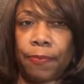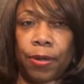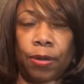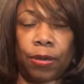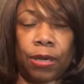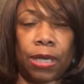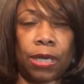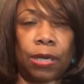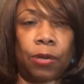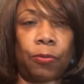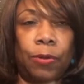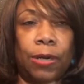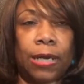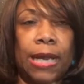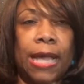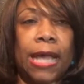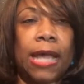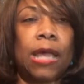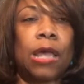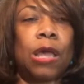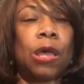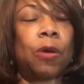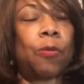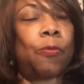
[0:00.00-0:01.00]
building or
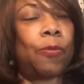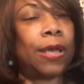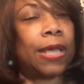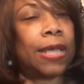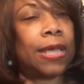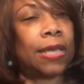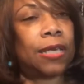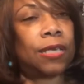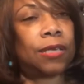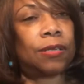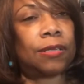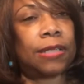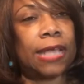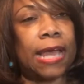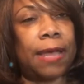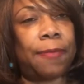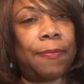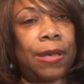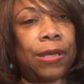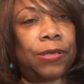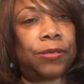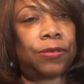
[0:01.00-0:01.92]
whatnot, we can do that.